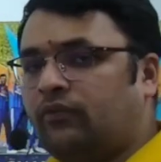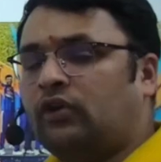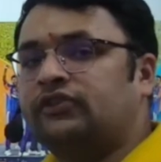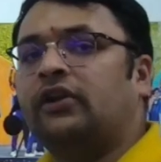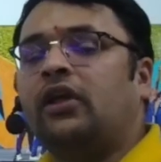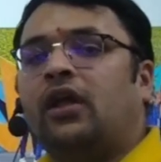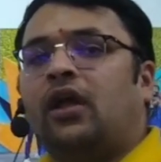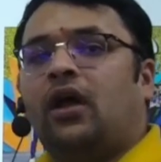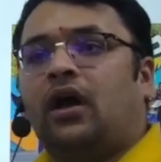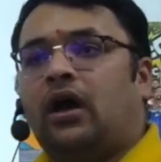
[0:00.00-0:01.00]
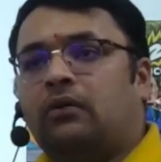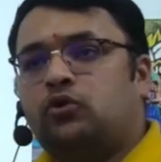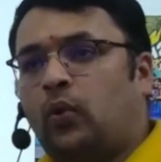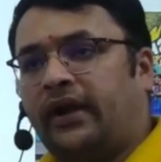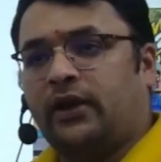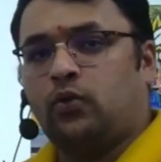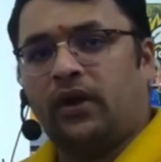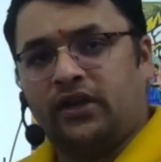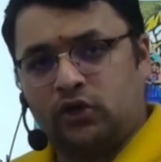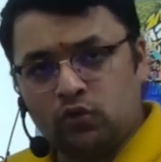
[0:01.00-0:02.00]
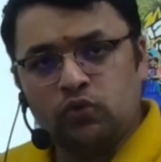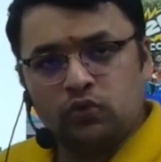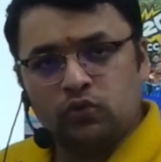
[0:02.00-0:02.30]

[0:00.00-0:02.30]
was in 2022